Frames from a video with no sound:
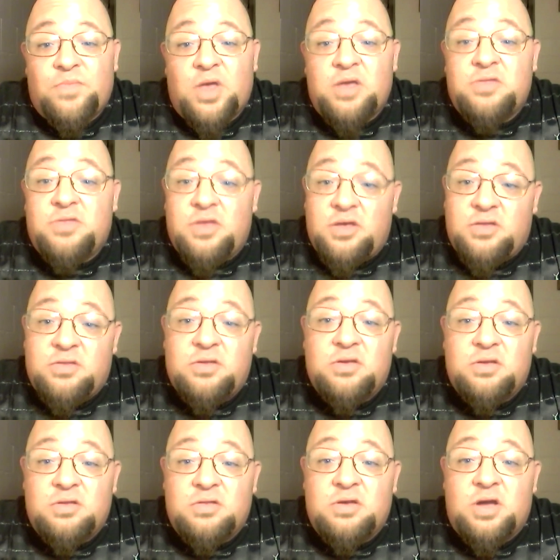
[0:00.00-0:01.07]
I think
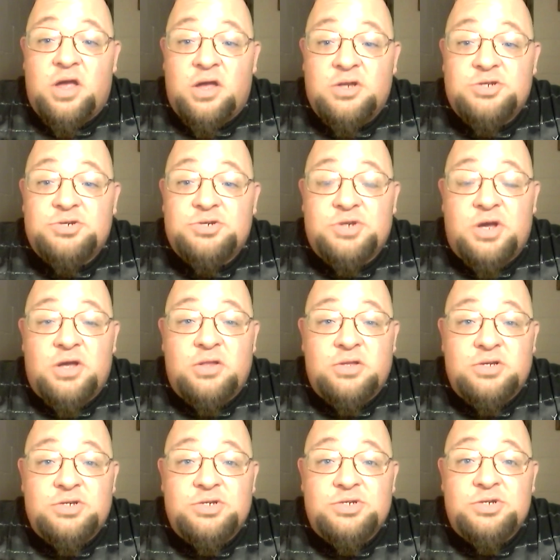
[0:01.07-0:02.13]
the Conjure
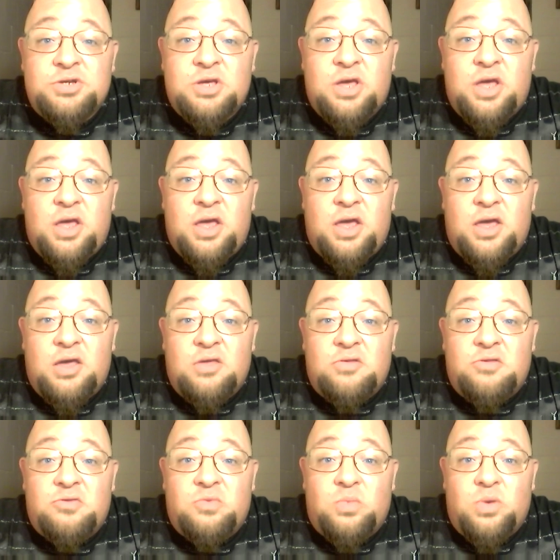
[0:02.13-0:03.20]
Challenge
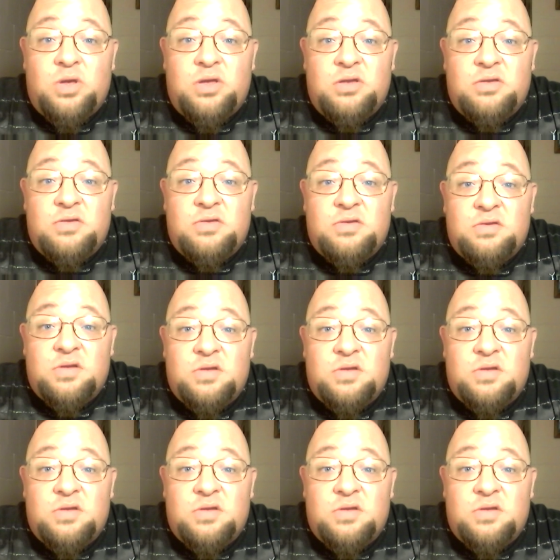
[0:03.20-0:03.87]
is what